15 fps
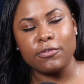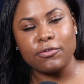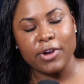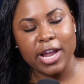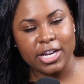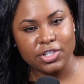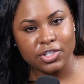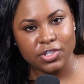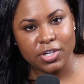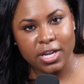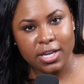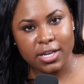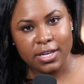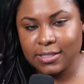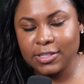to
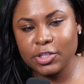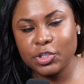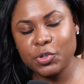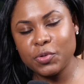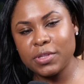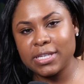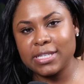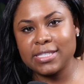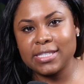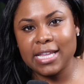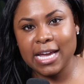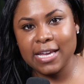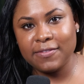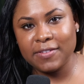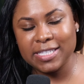refresh. The truth is,
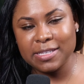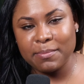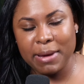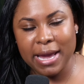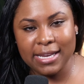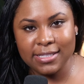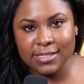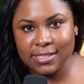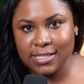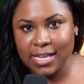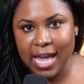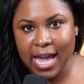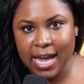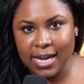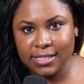life is a balancing
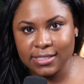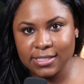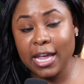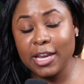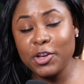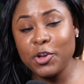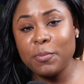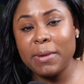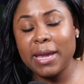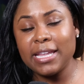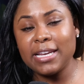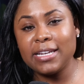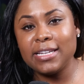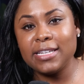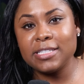act, and
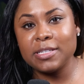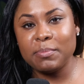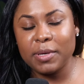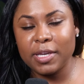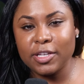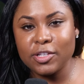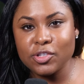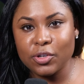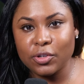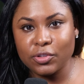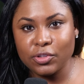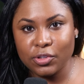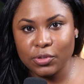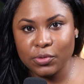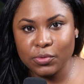humanity depends on
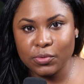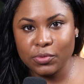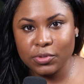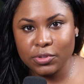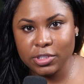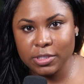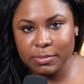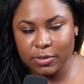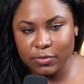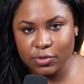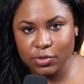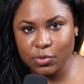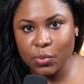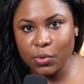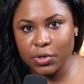you to be
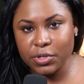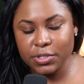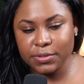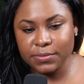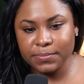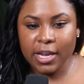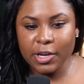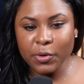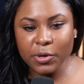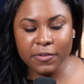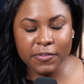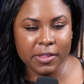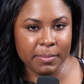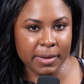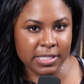restored. In order
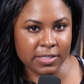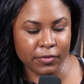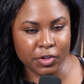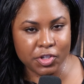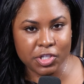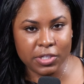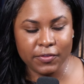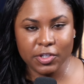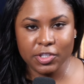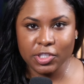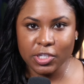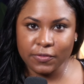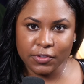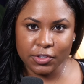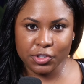for the best version of
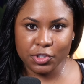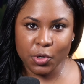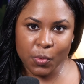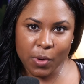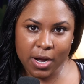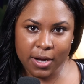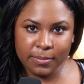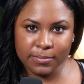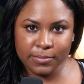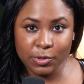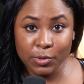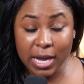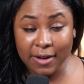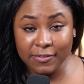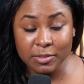yourself to show up, you
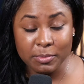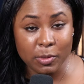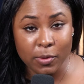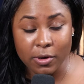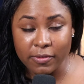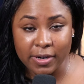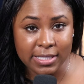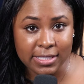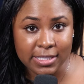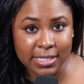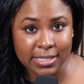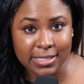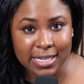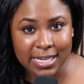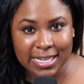have to be well
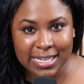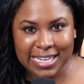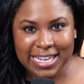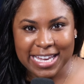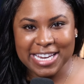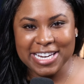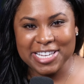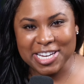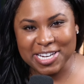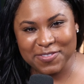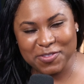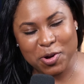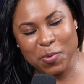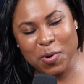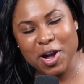rested. And a lot of
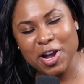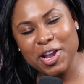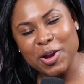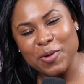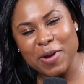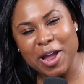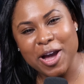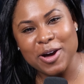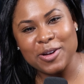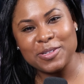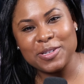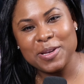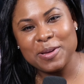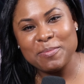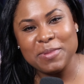you are walking around
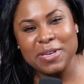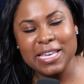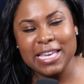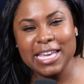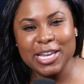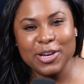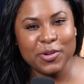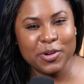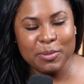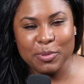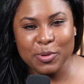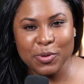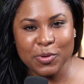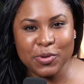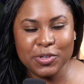being
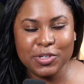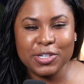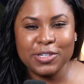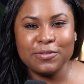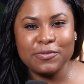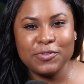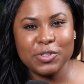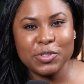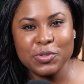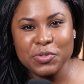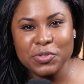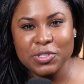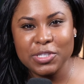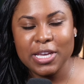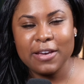irritable,
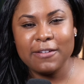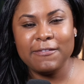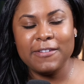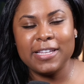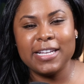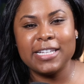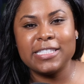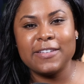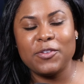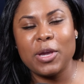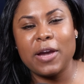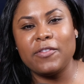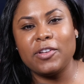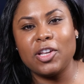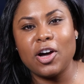confused, feeling as if you
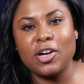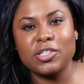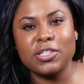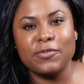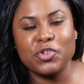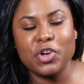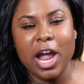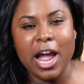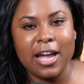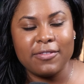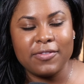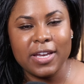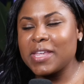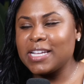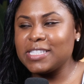have a loss of drive.
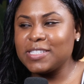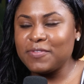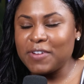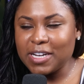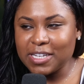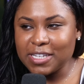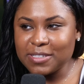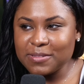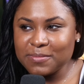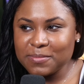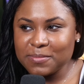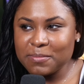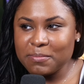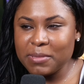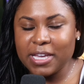It's funny
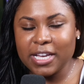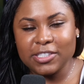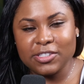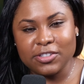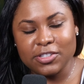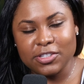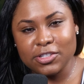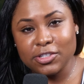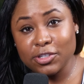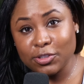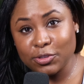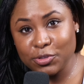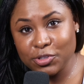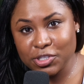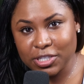because there's a
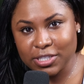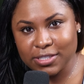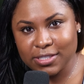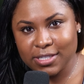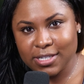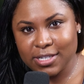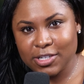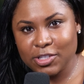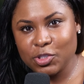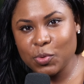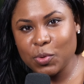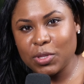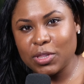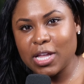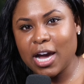solution to
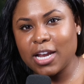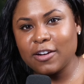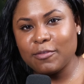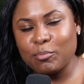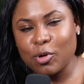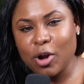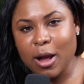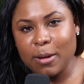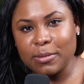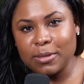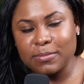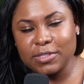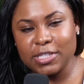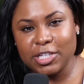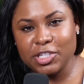a lot of
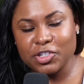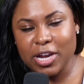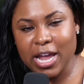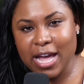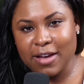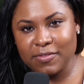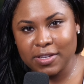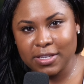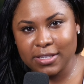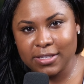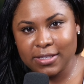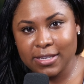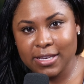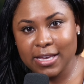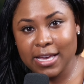problems that you're having,
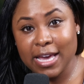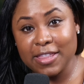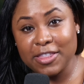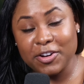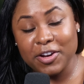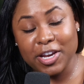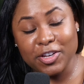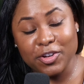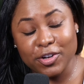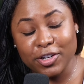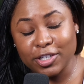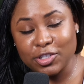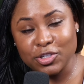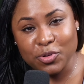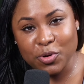and they're in your
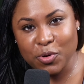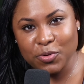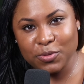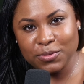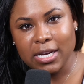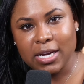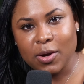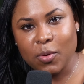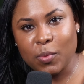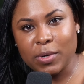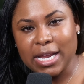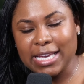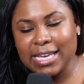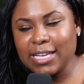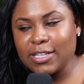control. When
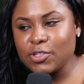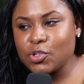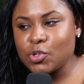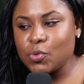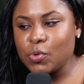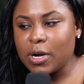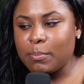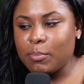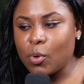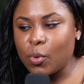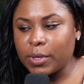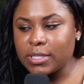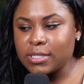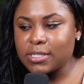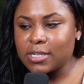I get to a
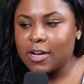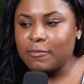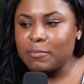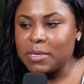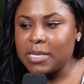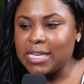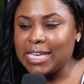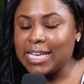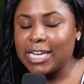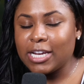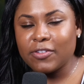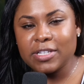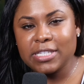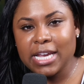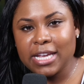point of being
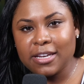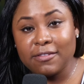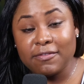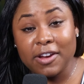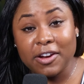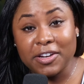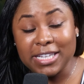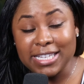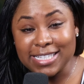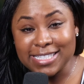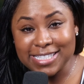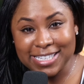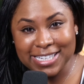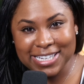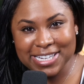irritated very
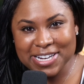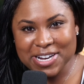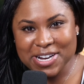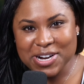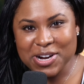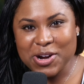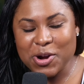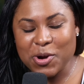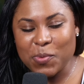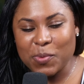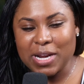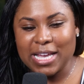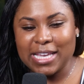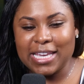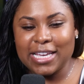easily, or
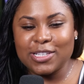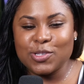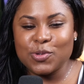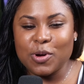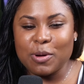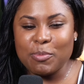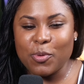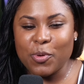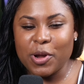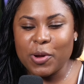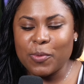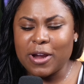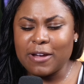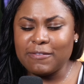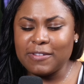when I get to a point
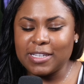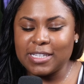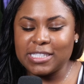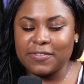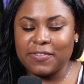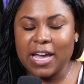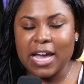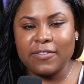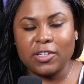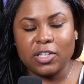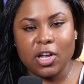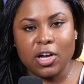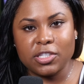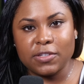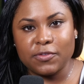where I feel as if I have a
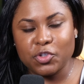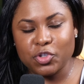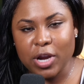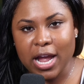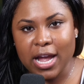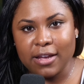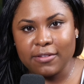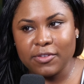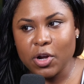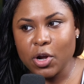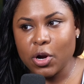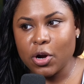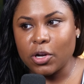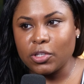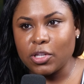loss of drive
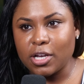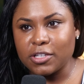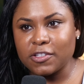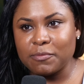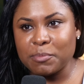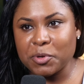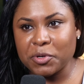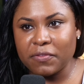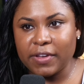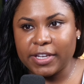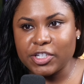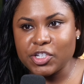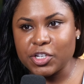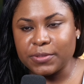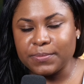or loss of
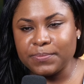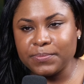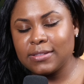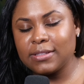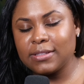motivation,